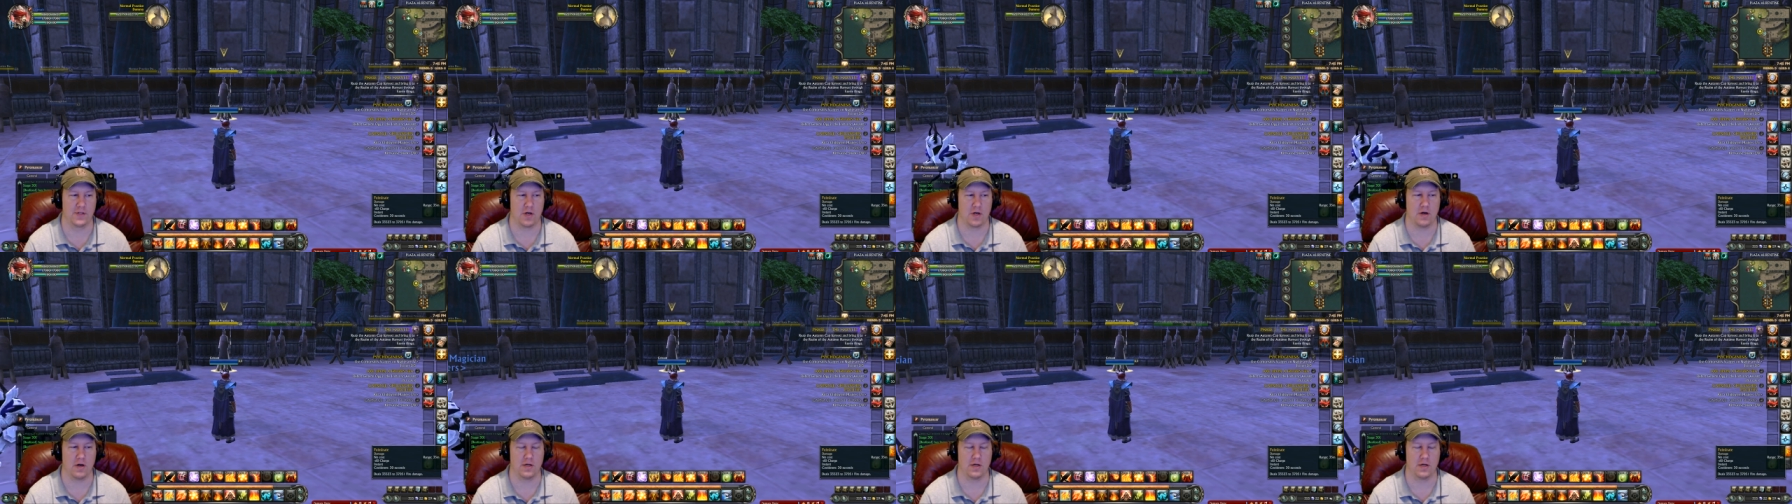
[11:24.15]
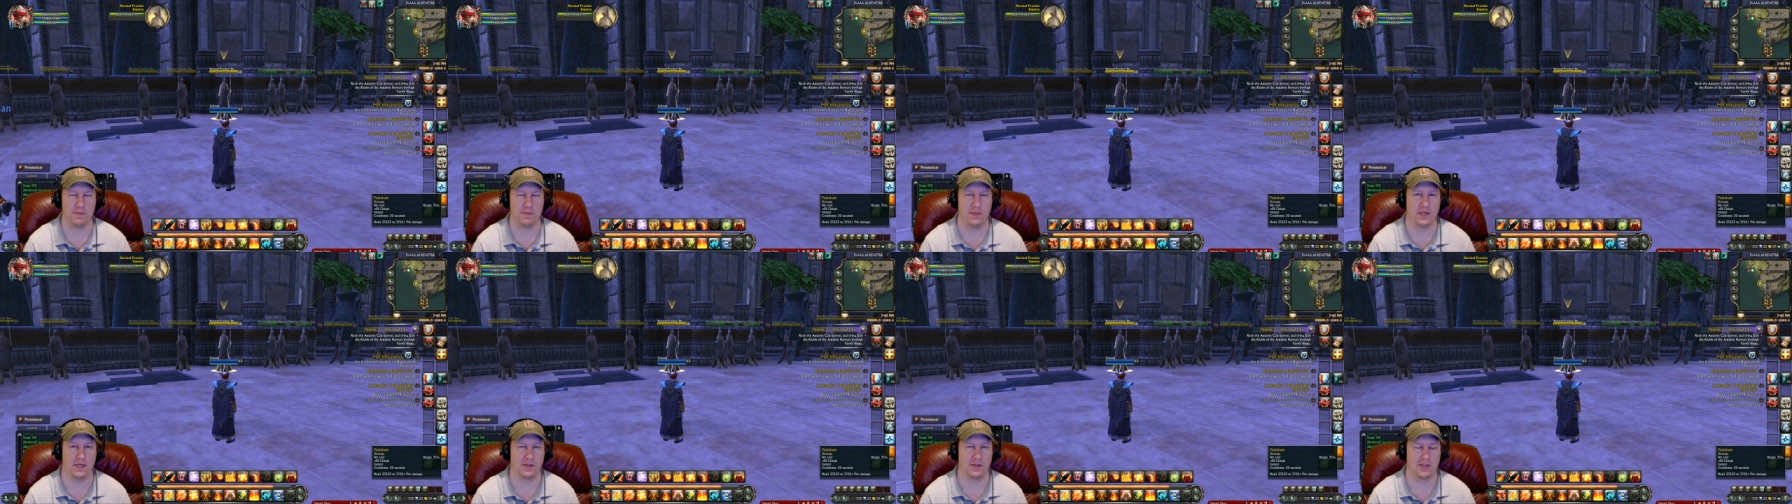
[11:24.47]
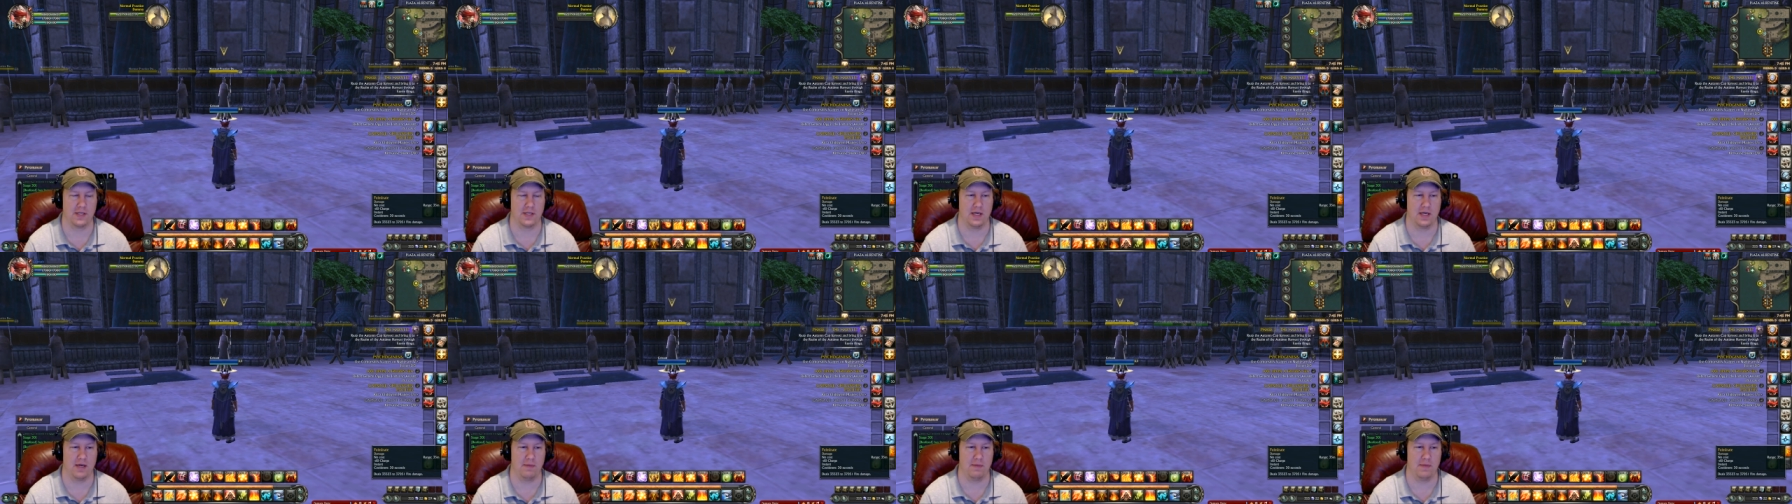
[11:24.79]
charge
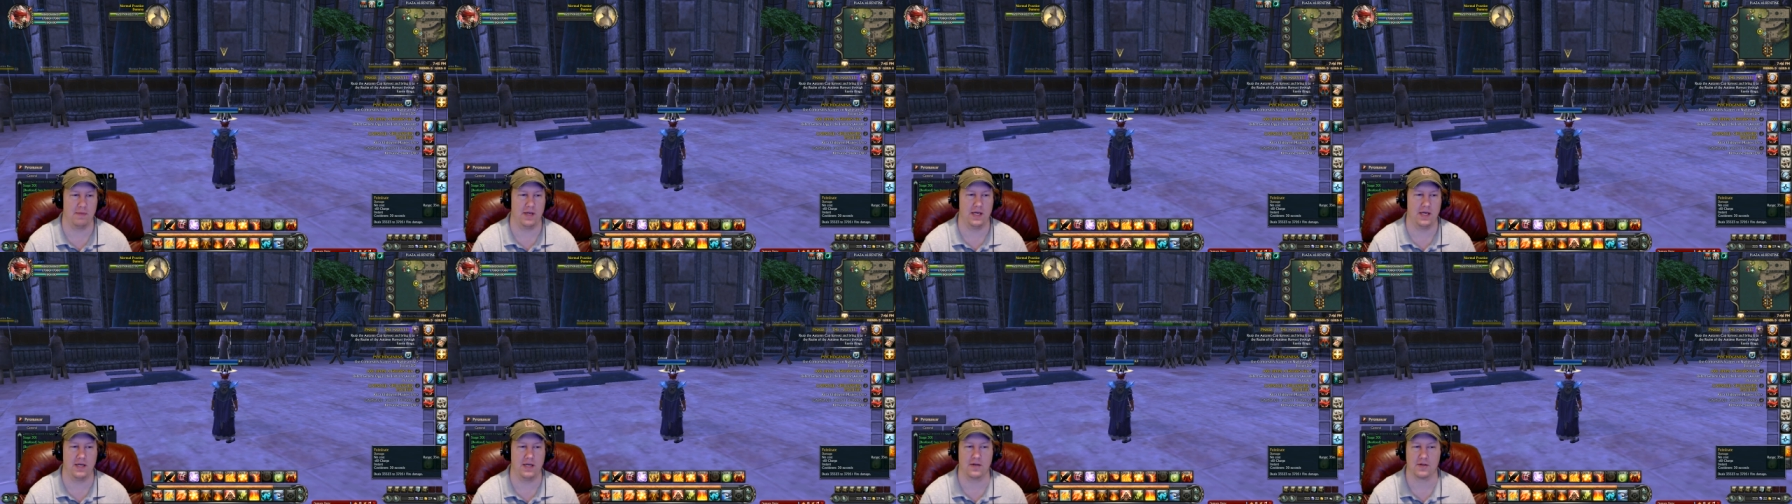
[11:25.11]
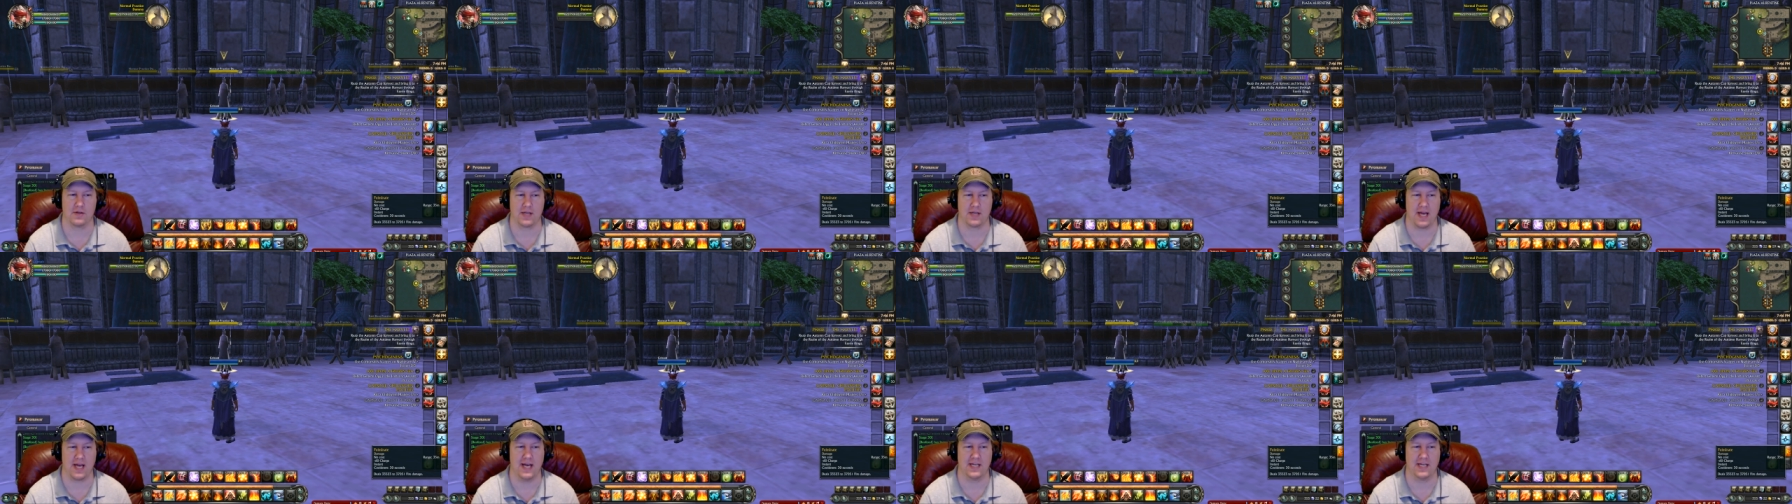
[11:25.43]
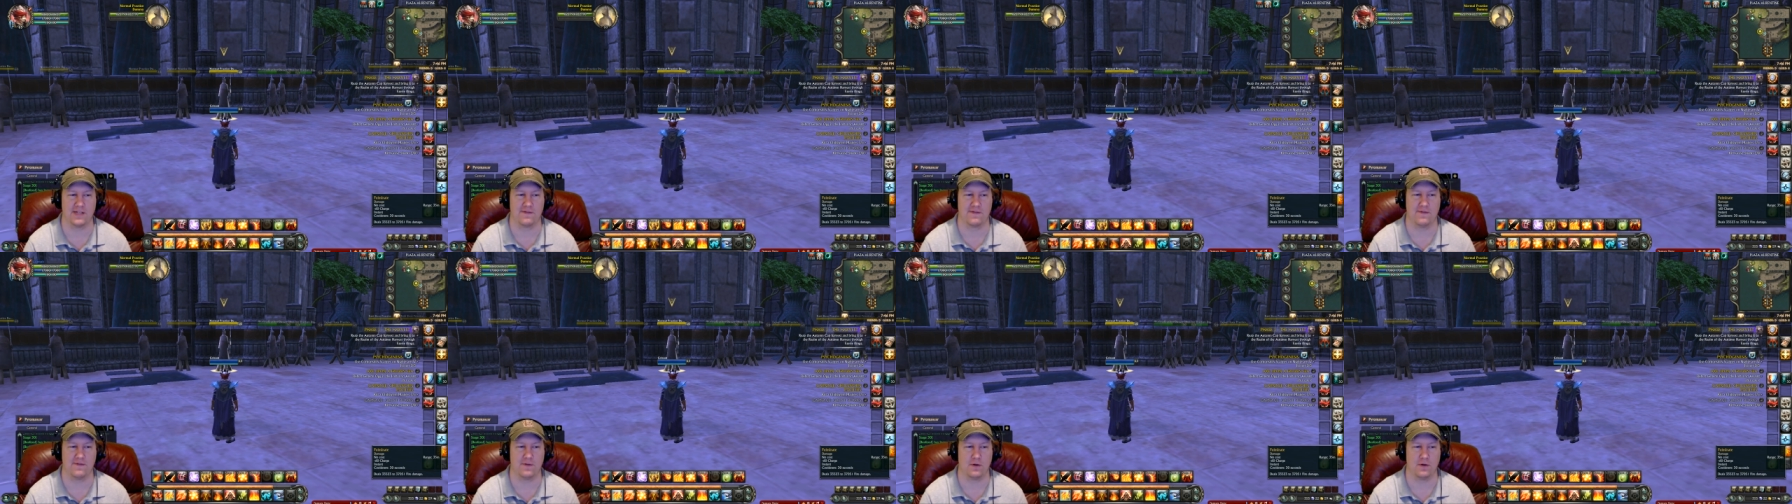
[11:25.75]
built up, it'll
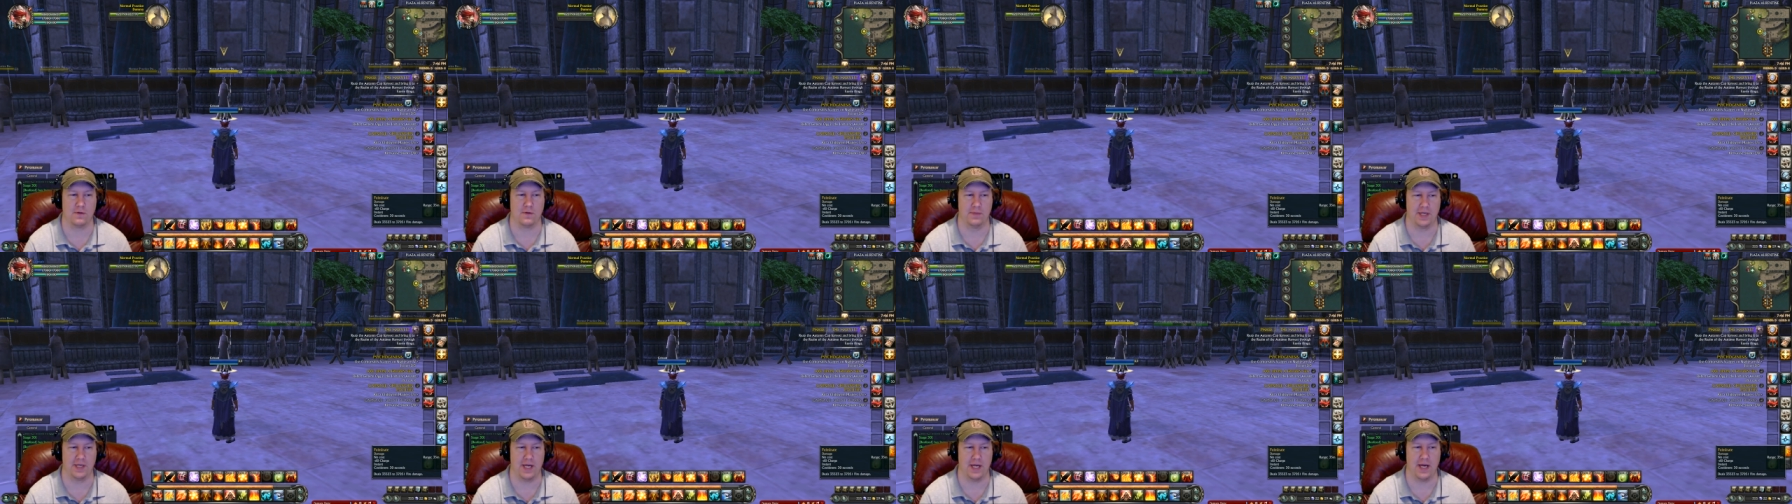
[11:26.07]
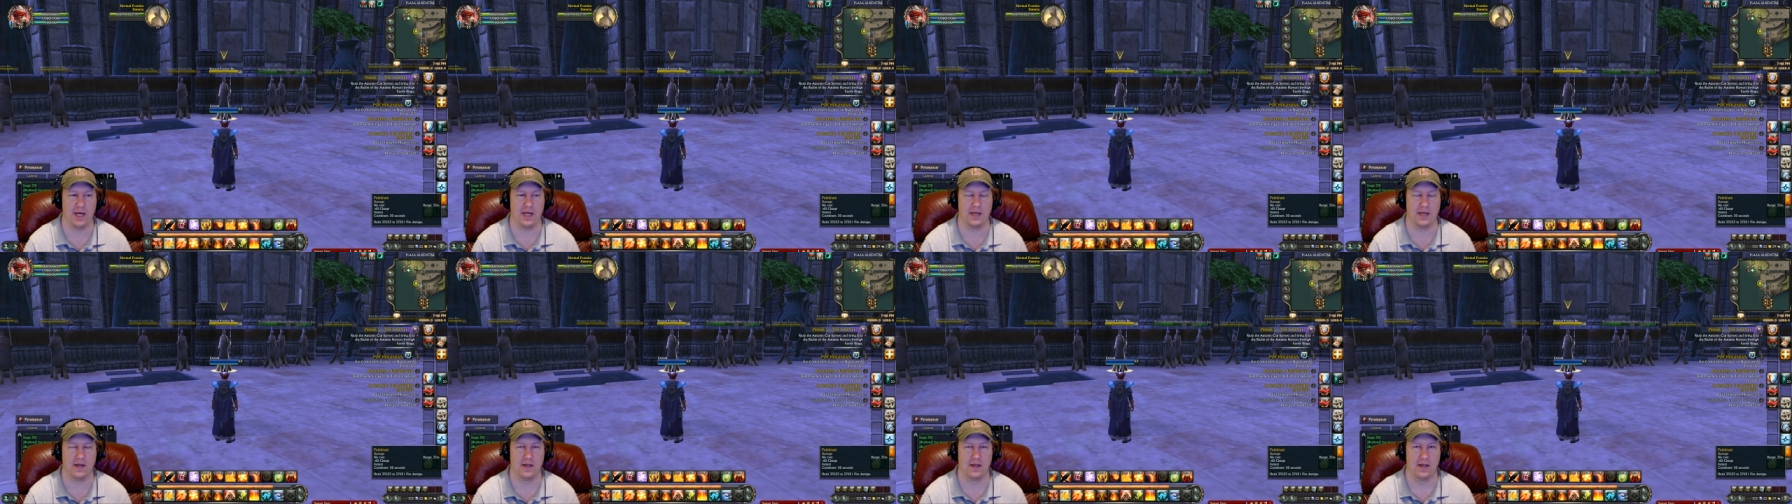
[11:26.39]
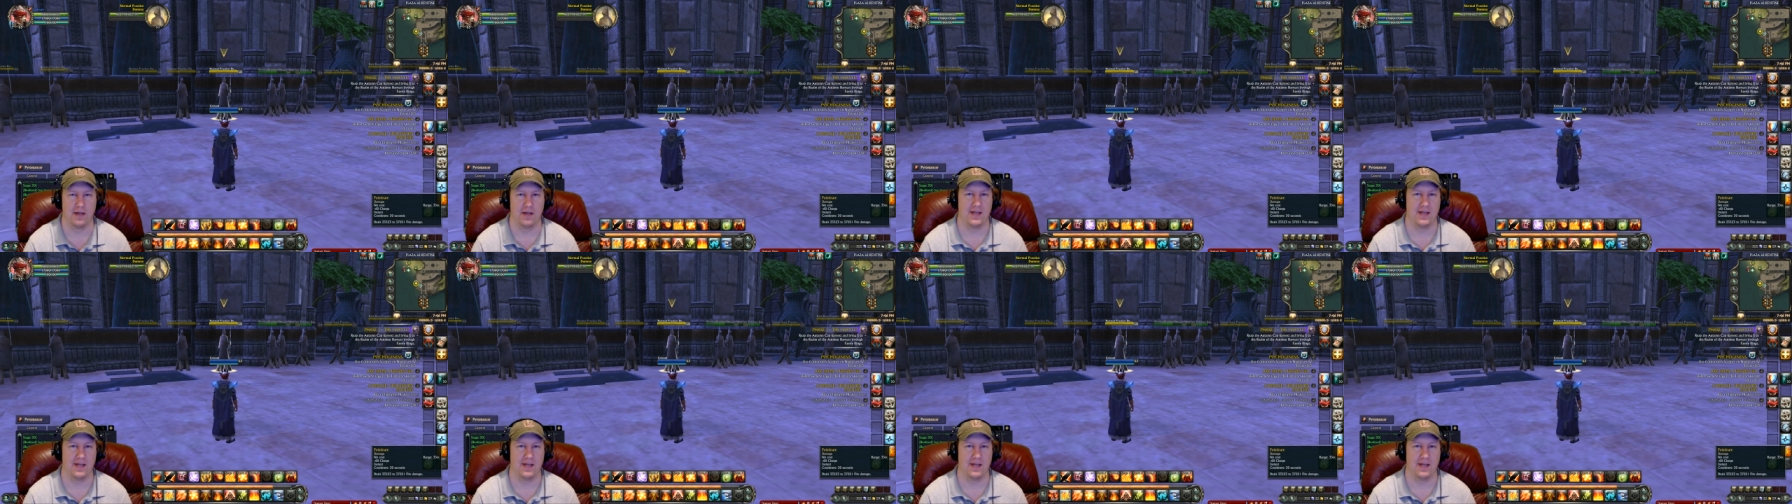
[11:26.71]
cast Fulminate